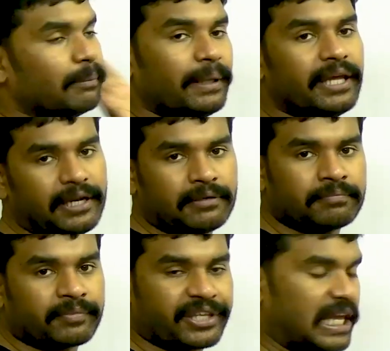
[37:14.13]
will be in
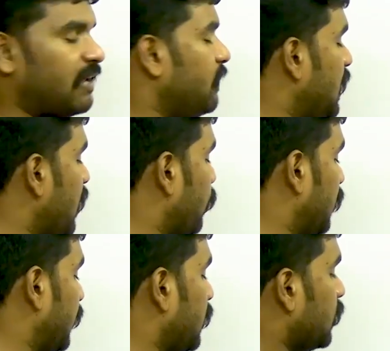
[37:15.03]
KVA
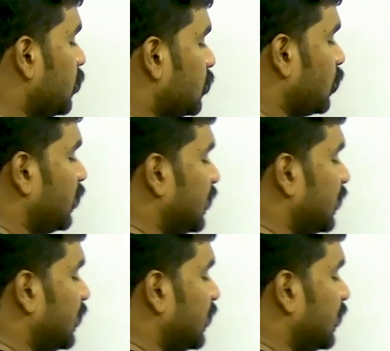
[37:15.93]
only. So